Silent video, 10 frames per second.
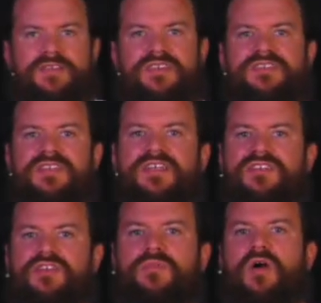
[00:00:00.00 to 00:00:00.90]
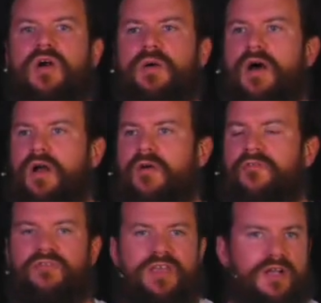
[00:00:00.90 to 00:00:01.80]
a system or
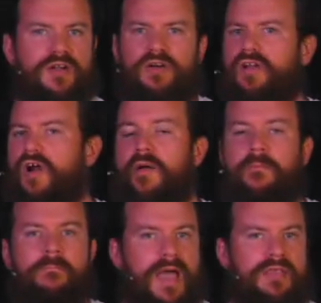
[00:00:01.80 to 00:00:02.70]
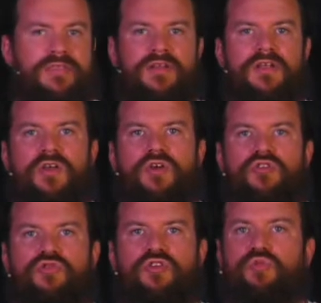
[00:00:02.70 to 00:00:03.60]
a vehicle or a method
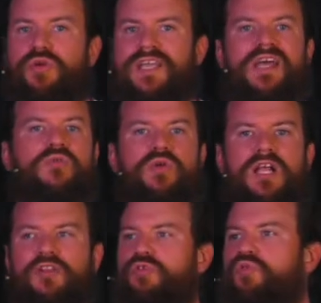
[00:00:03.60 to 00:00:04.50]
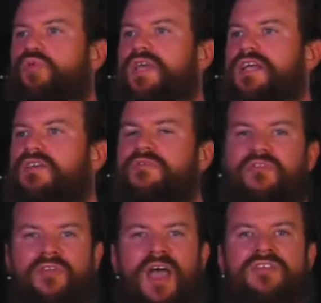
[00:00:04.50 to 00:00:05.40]
to which we get real, to which we
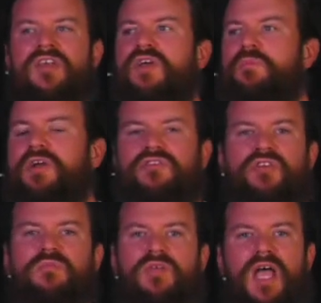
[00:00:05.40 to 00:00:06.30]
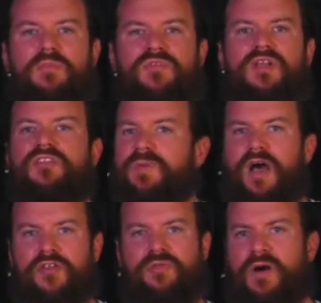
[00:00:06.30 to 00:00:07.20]
confess. Because sometimes, let's
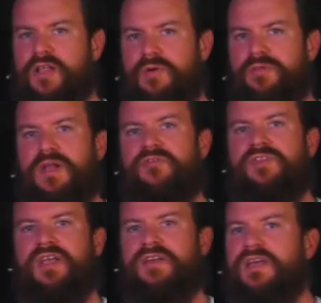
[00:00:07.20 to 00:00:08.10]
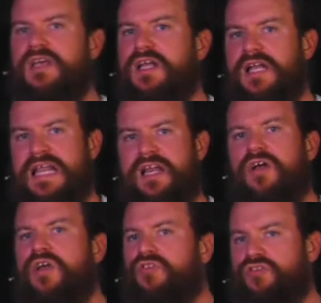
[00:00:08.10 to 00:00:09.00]
be honest, come on, you're with me now for a second. Lean in
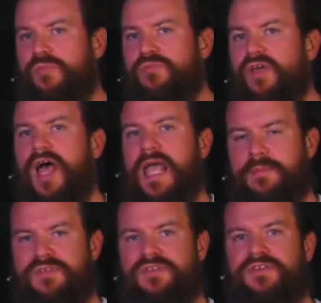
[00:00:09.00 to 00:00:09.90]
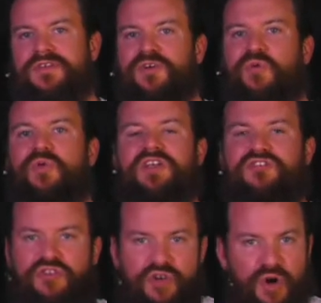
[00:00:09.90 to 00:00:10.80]
here. Sometimes we
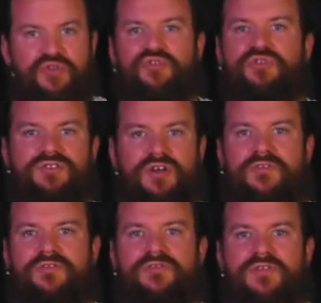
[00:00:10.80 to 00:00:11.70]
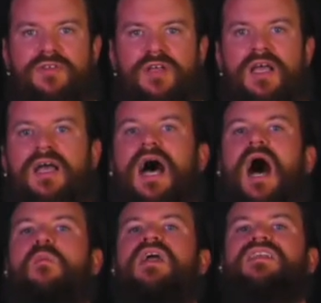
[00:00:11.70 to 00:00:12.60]
can just go through stuff
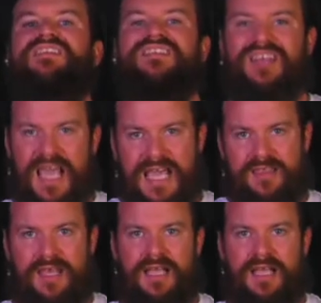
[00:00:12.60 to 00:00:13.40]
and we just say